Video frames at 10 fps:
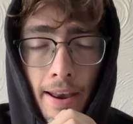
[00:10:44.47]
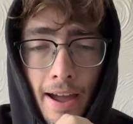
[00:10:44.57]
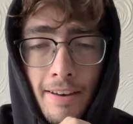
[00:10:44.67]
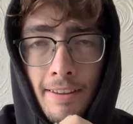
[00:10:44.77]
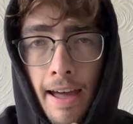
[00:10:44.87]

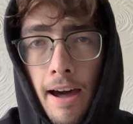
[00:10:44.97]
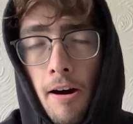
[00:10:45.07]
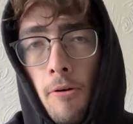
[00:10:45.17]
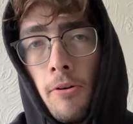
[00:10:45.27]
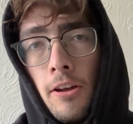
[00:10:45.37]
that is
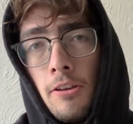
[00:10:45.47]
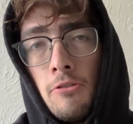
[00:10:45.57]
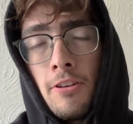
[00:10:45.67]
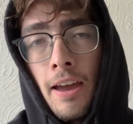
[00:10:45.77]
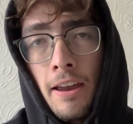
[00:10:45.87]
how
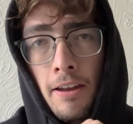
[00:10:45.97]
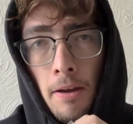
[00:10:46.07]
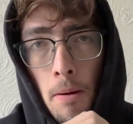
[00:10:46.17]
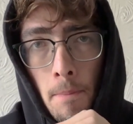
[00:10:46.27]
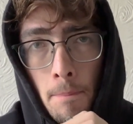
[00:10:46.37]
you take
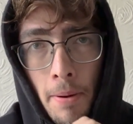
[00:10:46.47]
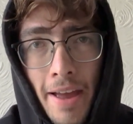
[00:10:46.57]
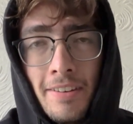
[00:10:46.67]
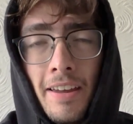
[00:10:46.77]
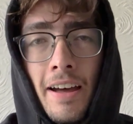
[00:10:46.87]

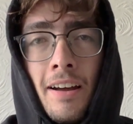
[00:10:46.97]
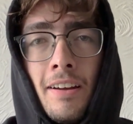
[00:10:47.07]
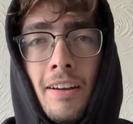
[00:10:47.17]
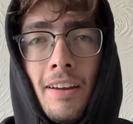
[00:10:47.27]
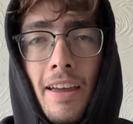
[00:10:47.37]
better
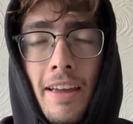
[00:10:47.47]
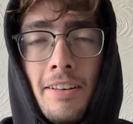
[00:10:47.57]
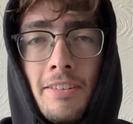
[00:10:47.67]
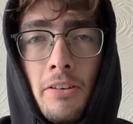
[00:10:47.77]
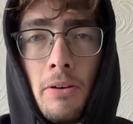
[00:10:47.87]

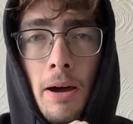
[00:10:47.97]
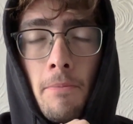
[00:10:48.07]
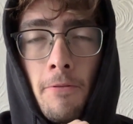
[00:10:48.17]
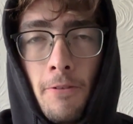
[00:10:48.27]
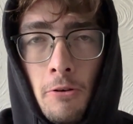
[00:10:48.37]

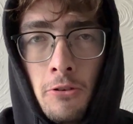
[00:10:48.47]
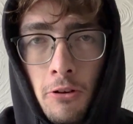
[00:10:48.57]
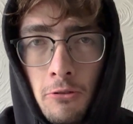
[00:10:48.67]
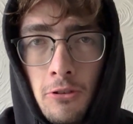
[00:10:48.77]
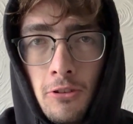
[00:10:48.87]
Instagram photos.